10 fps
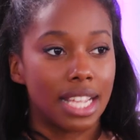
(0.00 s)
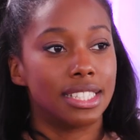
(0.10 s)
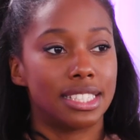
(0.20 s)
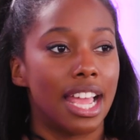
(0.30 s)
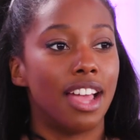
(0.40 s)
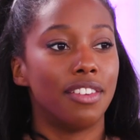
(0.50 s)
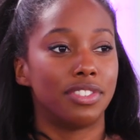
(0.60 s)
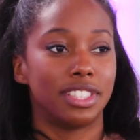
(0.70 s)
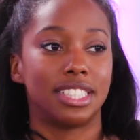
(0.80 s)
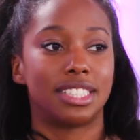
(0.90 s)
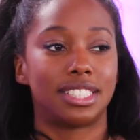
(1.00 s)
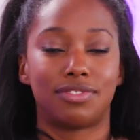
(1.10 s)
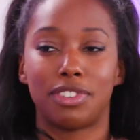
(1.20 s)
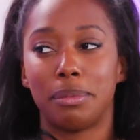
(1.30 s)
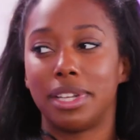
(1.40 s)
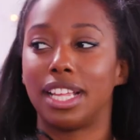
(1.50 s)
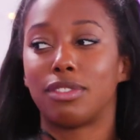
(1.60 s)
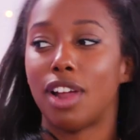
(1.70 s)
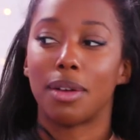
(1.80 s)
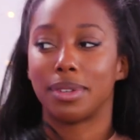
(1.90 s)
size down for this, for me like
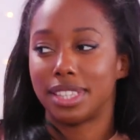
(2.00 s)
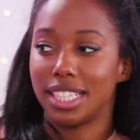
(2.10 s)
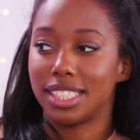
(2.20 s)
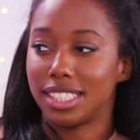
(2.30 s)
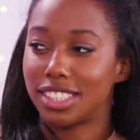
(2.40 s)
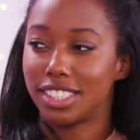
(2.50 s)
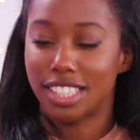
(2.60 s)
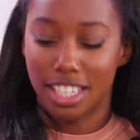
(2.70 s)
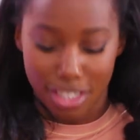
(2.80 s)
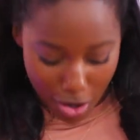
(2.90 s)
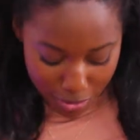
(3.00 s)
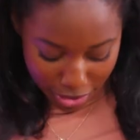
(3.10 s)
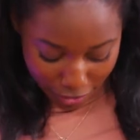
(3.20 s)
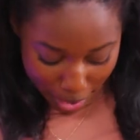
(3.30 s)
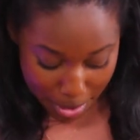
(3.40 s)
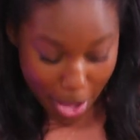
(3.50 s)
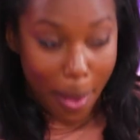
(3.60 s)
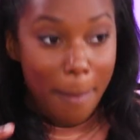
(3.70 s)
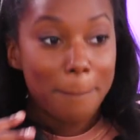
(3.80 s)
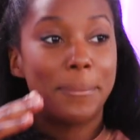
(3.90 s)
rock with this. It's just like not really the vibe.
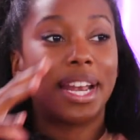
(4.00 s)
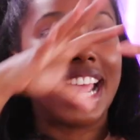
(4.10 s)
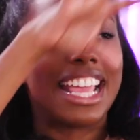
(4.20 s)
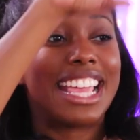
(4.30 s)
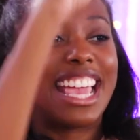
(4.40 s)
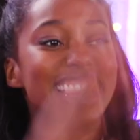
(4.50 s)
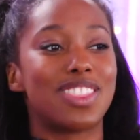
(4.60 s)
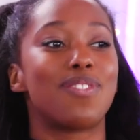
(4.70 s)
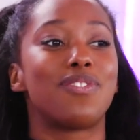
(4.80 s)
But I get the